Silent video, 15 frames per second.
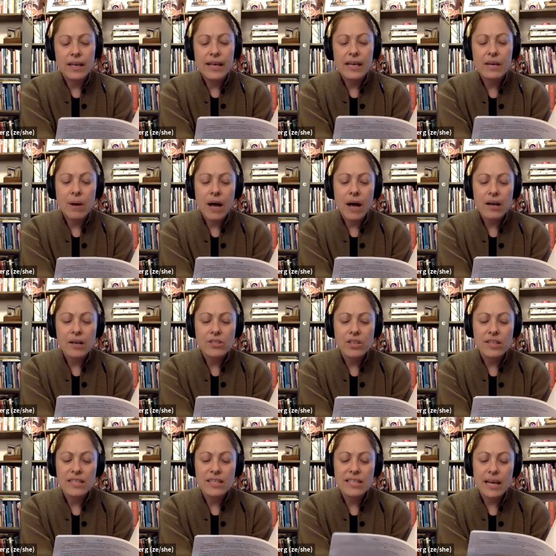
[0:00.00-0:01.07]
in a box
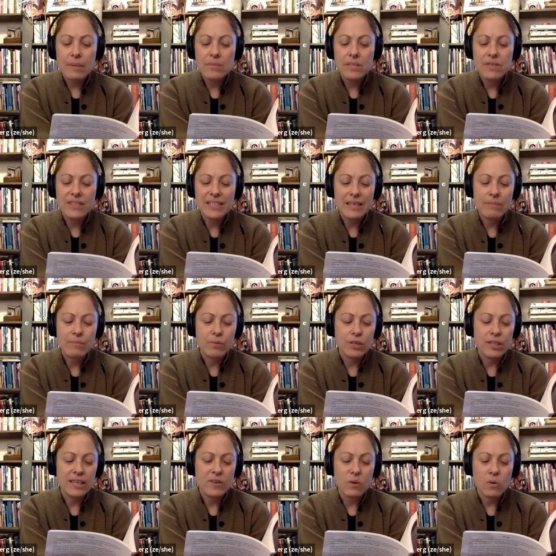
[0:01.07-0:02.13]
on the steps of a
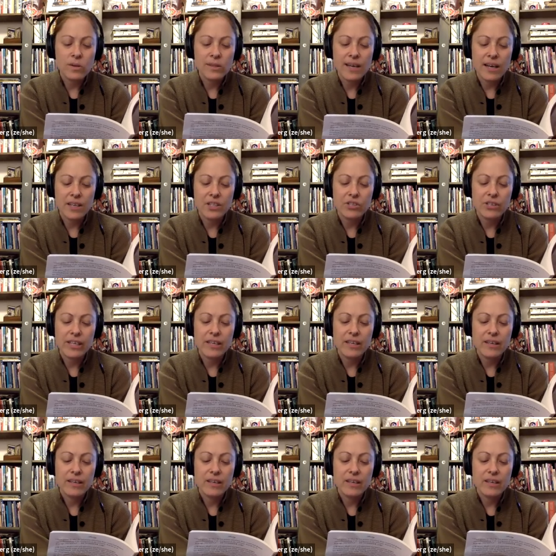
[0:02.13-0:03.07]
temple in an old country,